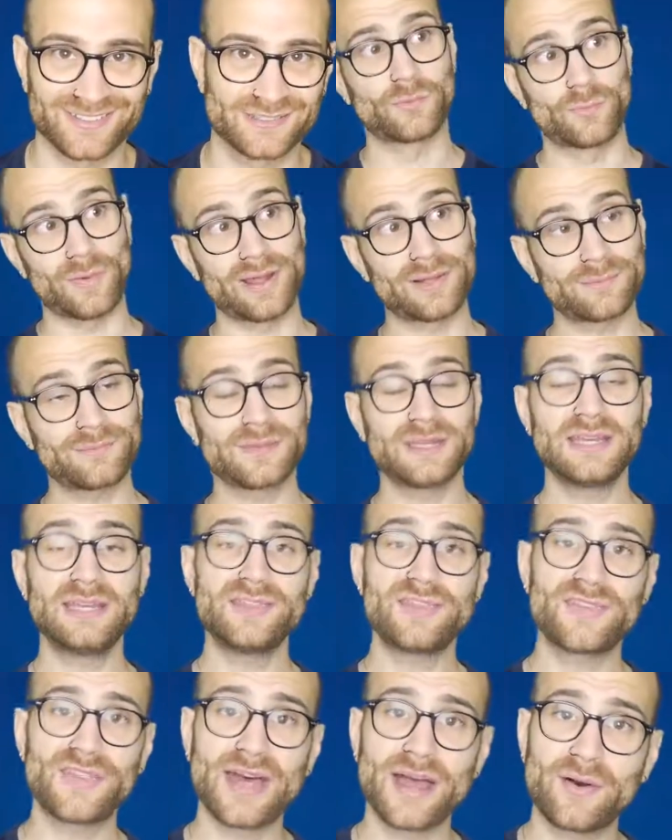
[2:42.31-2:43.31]
Well,
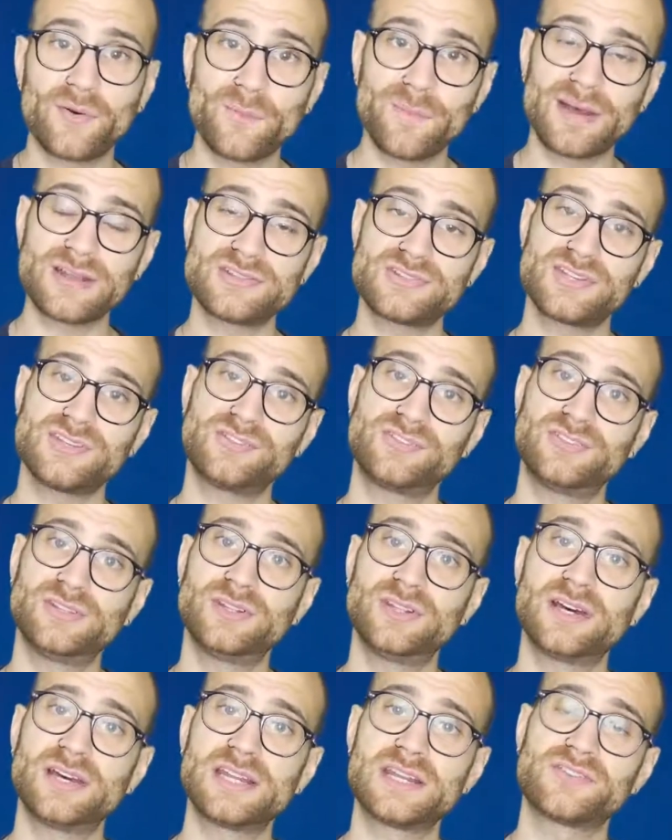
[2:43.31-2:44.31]
either that or Manchester
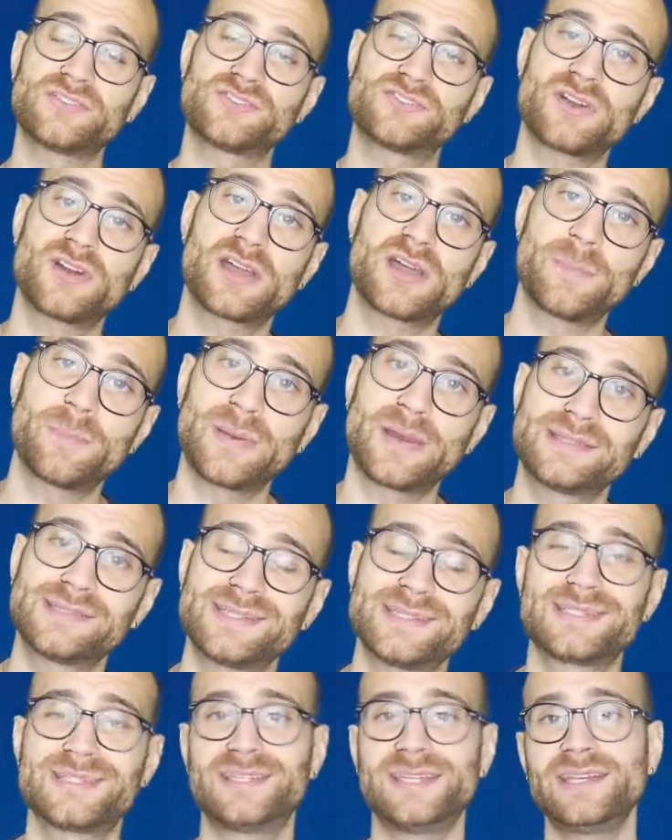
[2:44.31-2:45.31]
United have struck a
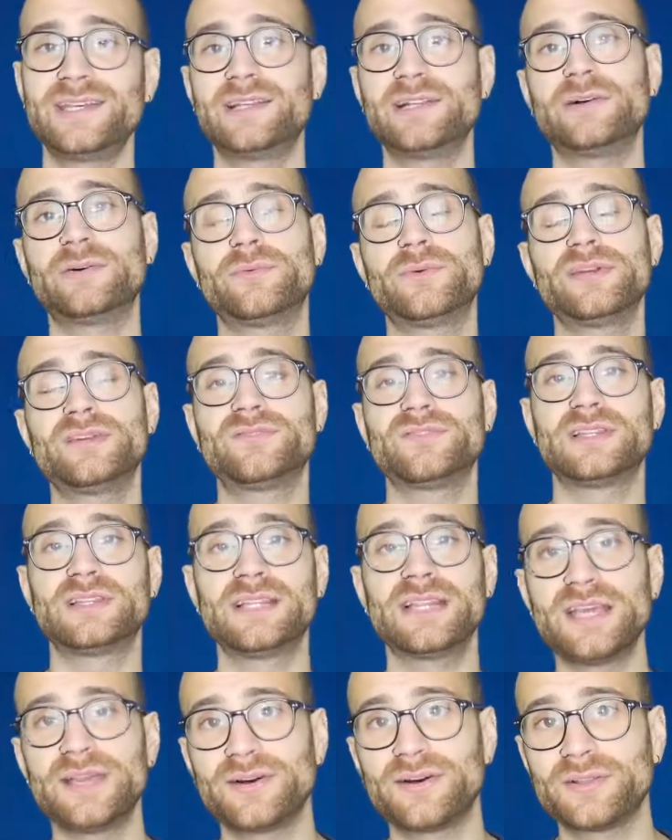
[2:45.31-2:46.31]
better deal with
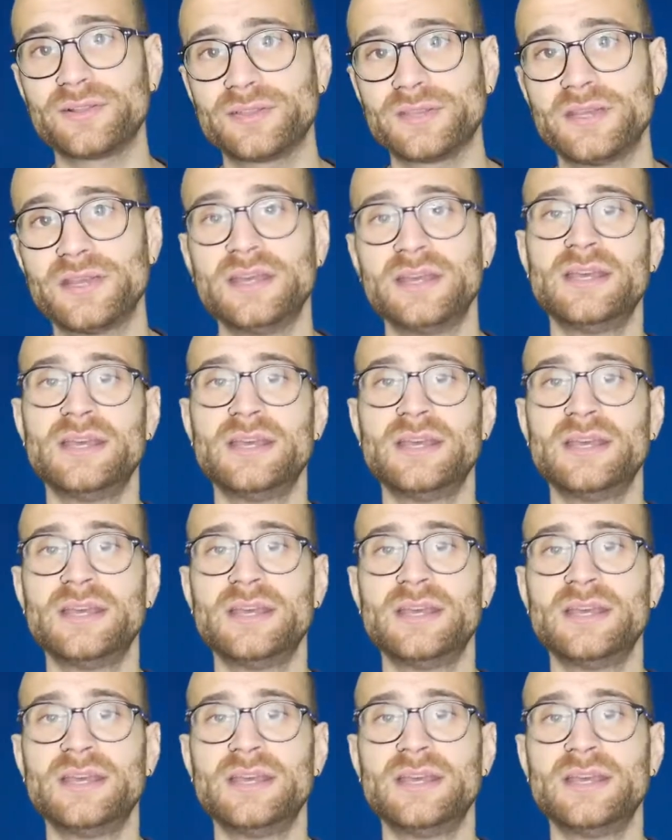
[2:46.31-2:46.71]
Lyon.